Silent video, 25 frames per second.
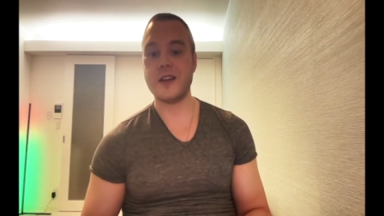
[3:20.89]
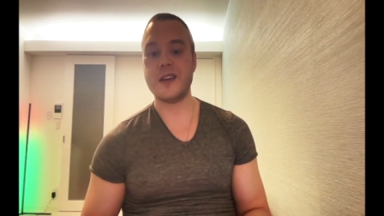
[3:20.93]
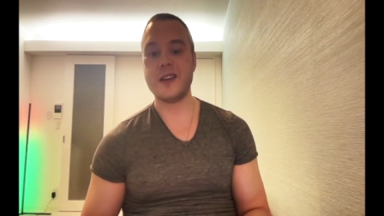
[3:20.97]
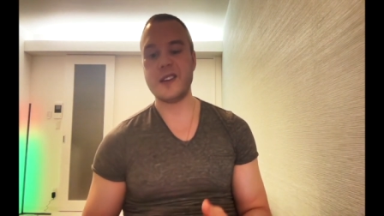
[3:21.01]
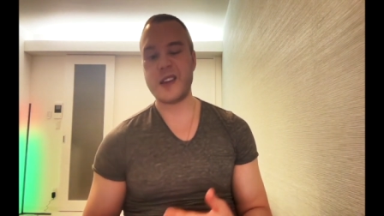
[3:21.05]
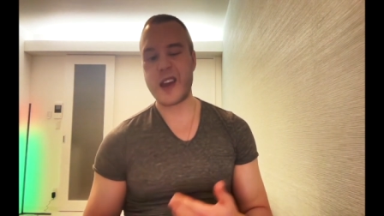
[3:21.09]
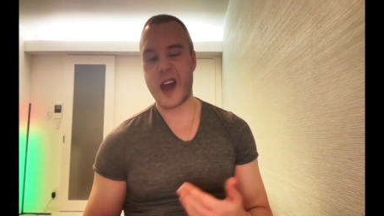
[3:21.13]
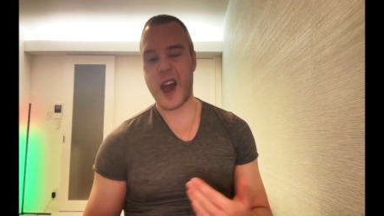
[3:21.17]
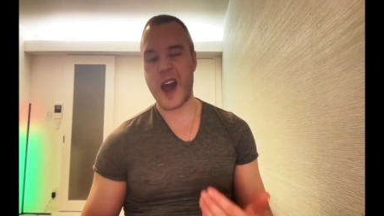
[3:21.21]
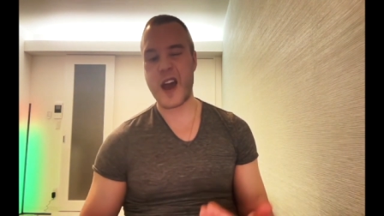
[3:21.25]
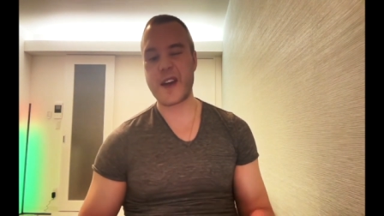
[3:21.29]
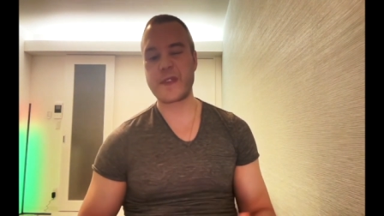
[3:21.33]

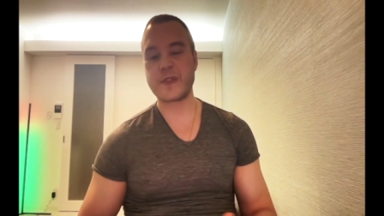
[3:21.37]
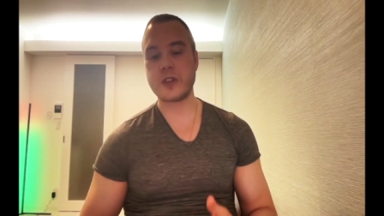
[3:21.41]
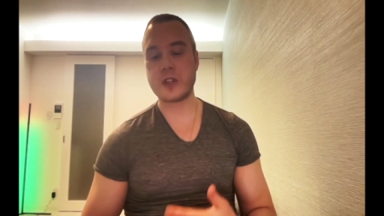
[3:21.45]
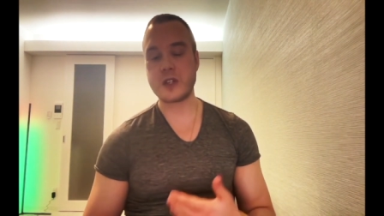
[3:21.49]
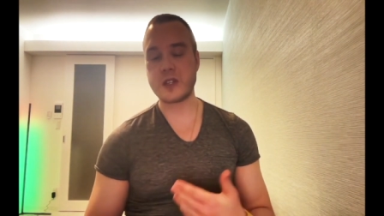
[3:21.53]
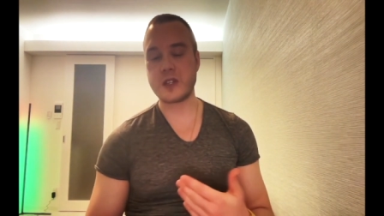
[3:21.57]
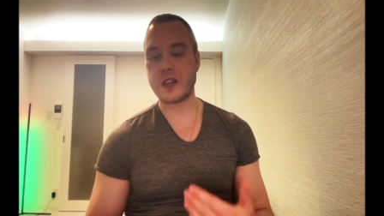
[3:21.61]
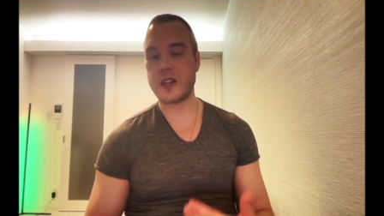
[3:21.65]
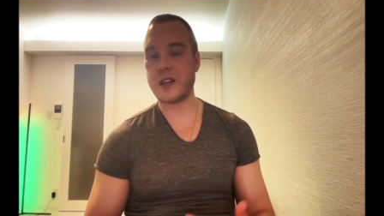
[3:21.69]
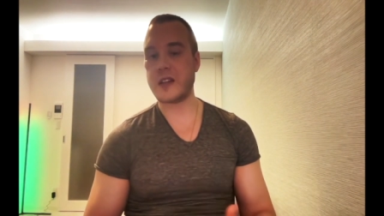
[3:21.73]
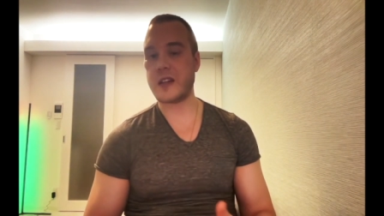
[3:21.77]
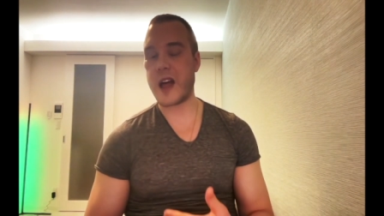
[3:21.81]
You have to
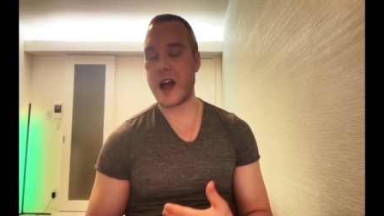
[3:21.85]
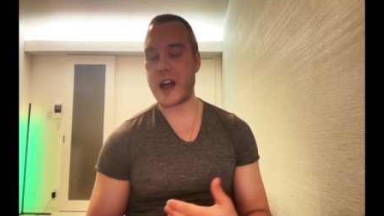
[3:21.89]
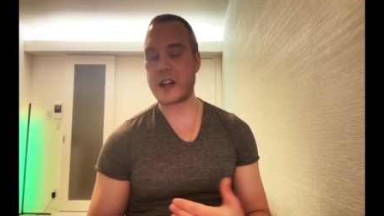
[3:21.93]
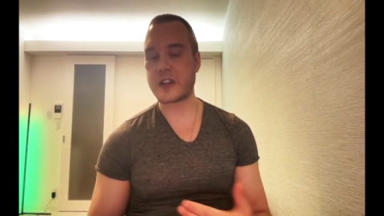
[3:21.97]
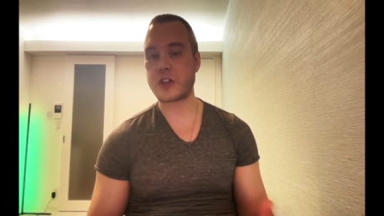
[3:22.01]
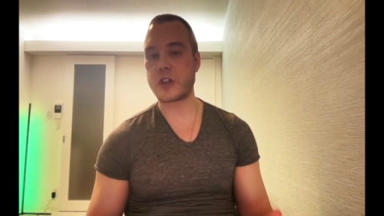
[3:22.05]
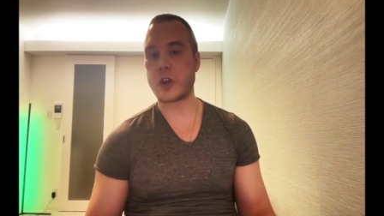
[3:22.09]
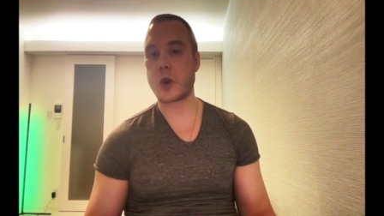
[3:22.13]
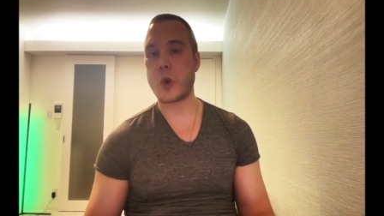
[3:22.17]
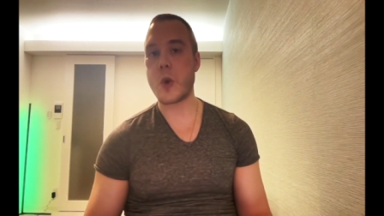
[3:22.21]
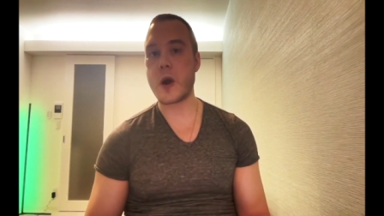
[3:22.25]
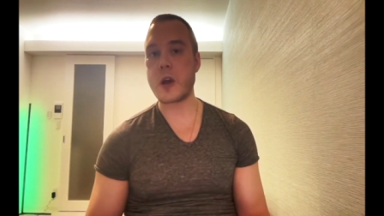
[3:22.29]
see
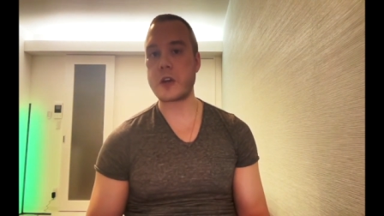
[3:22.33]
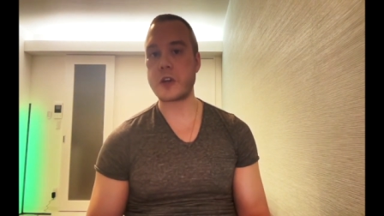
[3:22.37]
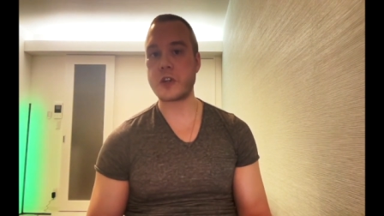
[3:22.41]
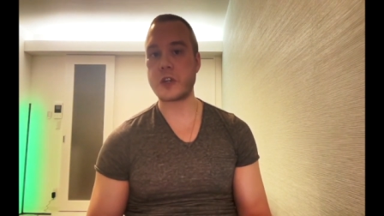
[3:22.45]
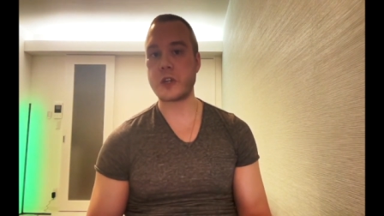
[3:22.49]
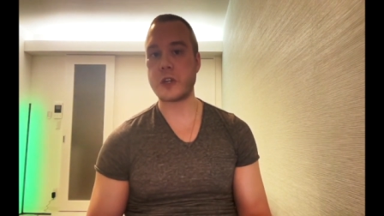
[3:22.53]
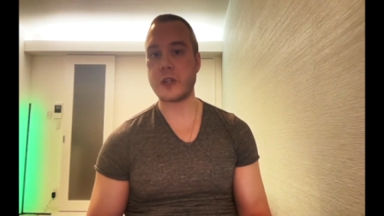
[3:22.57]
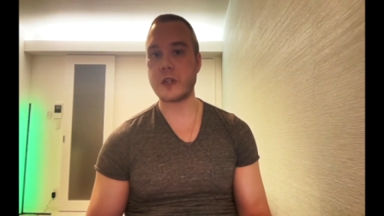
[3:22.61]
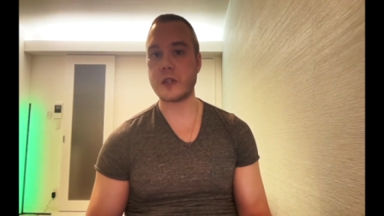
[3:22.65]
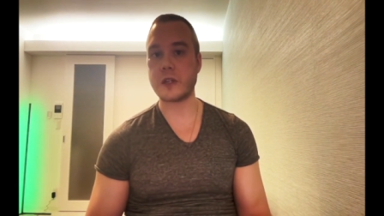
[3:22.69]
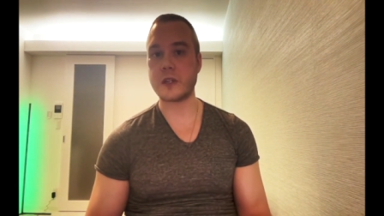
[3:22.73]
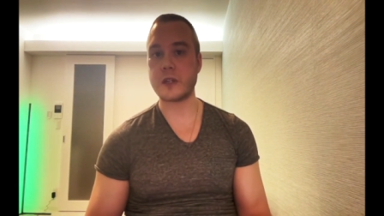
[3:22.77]
lots of
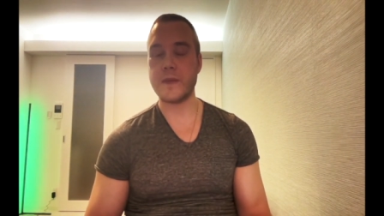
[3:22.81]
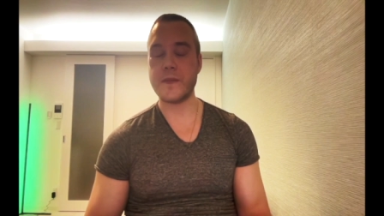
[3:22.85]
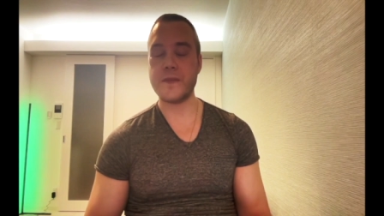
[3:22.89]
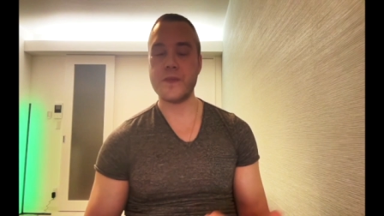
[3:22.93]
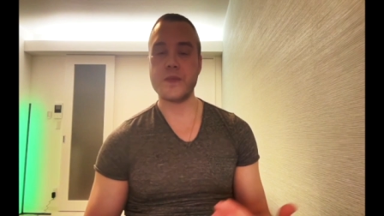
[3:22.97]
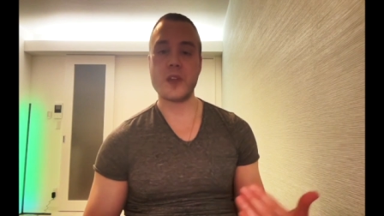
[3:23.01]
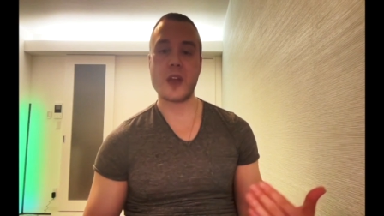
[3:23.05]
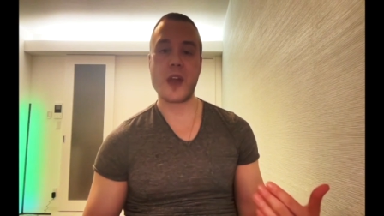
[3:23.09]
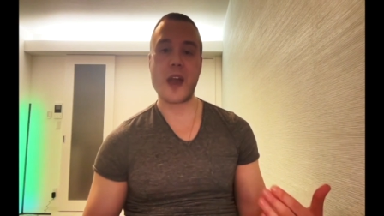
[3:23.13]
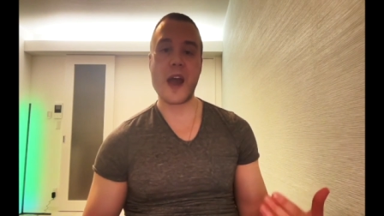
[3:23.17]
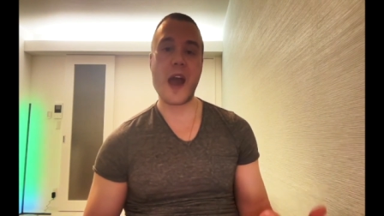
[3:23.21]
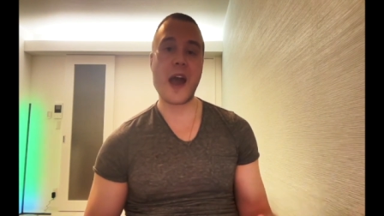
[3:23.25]
questions,
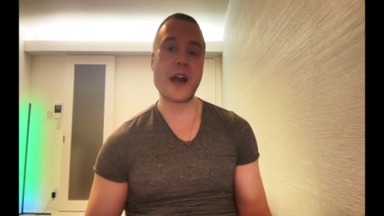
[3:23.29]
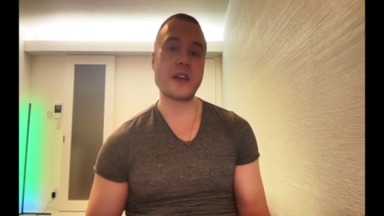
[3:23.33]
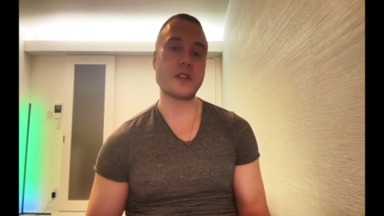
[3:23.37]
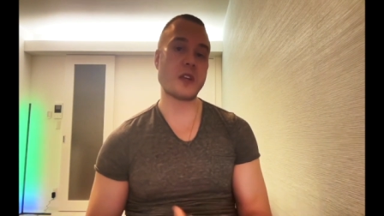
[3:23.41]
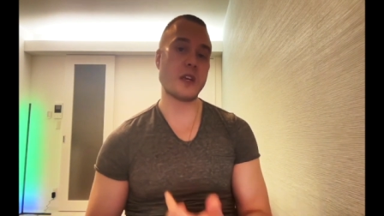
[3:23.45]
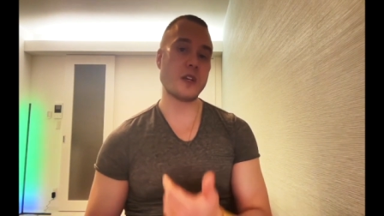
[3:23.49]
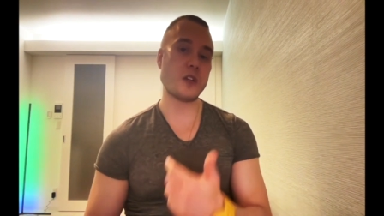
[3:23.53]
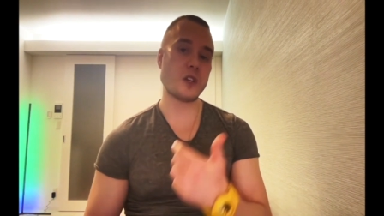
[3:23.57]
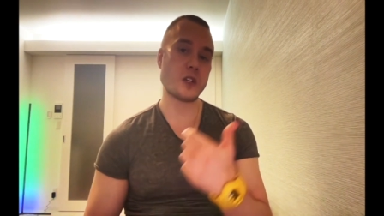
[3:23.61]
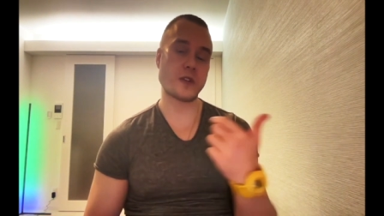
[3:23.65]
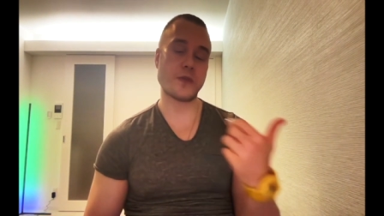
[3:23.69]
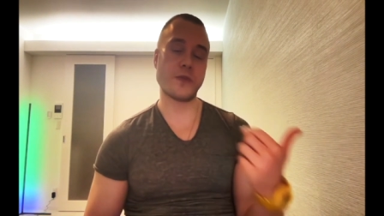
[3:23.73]
as
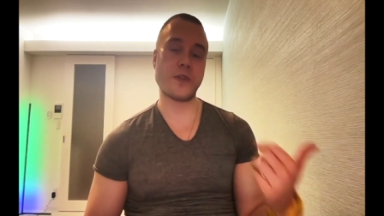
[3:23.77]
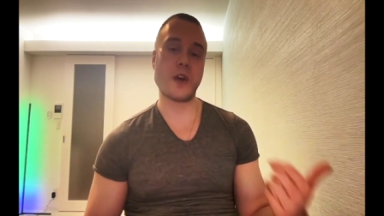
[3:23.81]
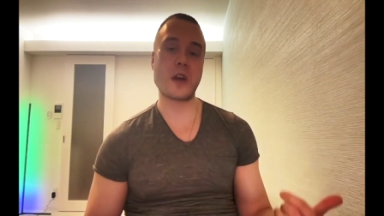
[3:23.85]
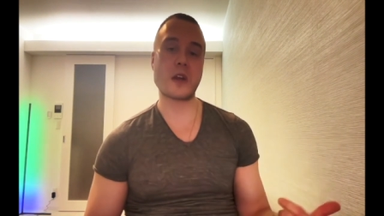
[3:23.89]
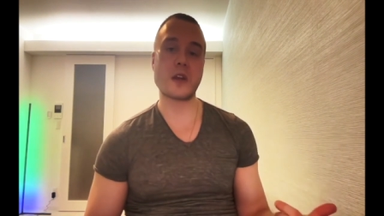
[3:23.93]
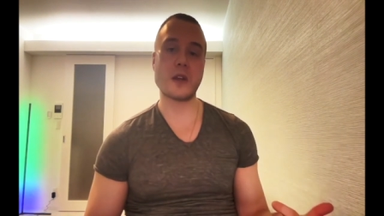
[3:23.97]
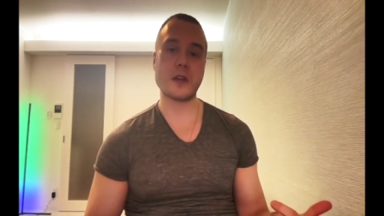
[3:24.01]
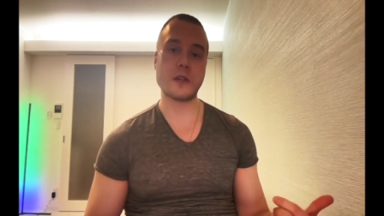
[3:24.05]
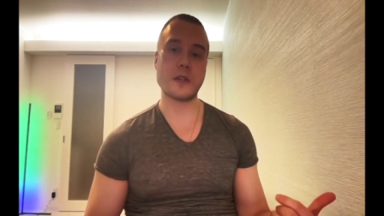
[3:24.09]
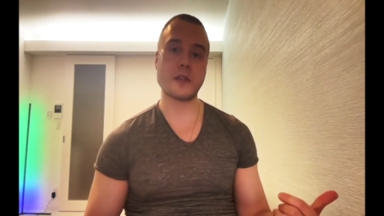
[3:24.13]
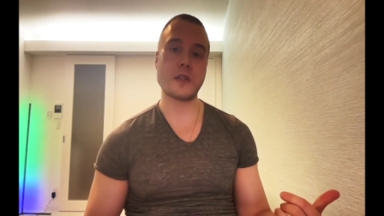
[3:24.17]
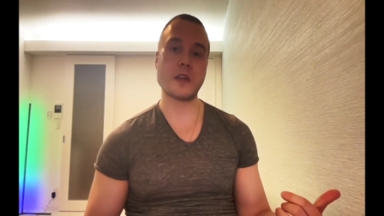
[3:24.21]
I just
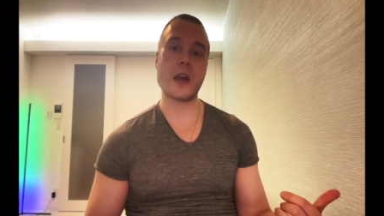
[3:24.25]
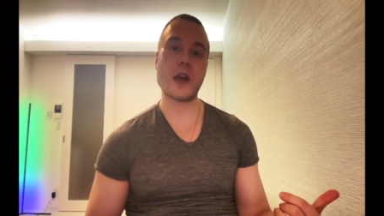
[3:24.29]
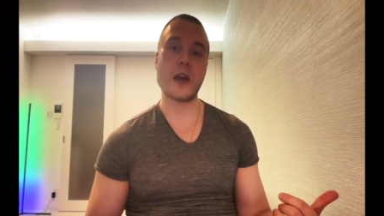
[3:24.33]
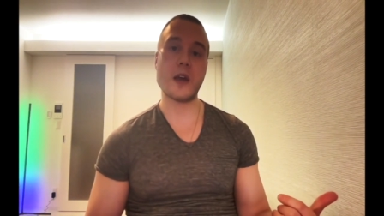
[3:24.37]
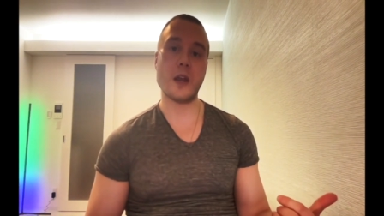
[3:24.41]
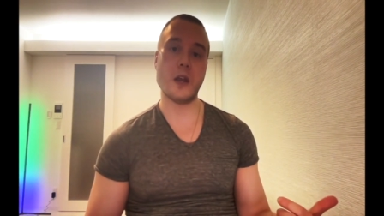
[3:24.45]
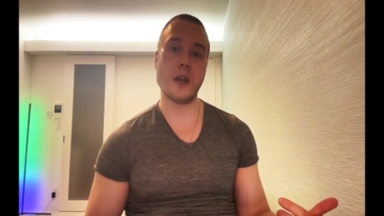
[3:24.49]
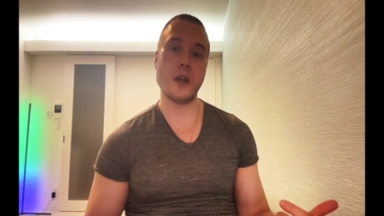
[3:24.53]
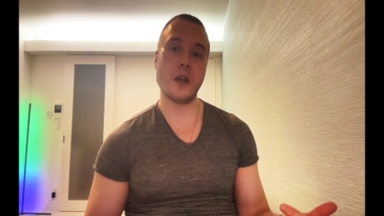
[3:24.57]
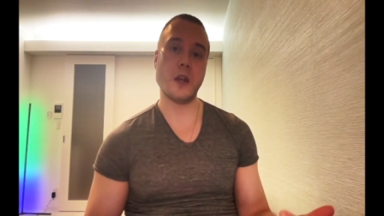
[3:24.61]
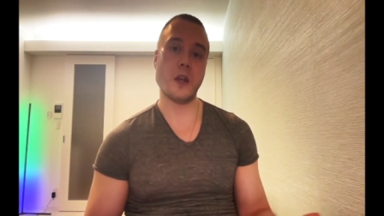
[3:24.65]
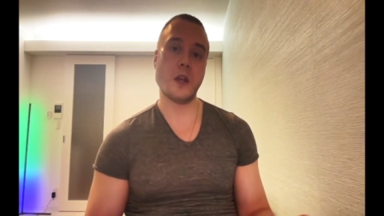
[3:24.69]
fucking
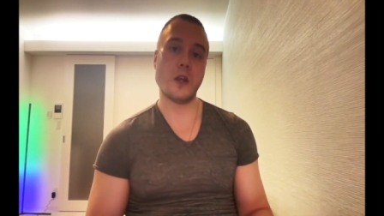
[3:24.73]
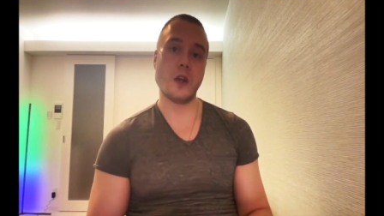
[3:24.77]
said,